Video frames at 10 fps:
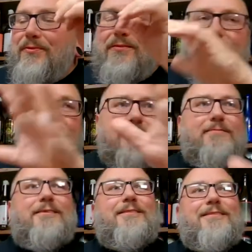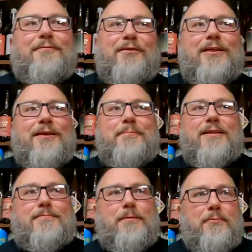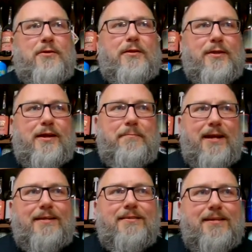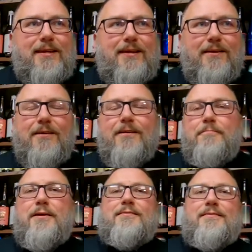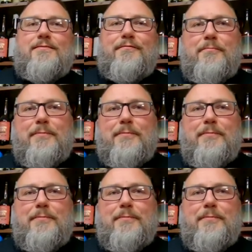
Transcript: Just the funny thing about this, people are going to think I made this tee because for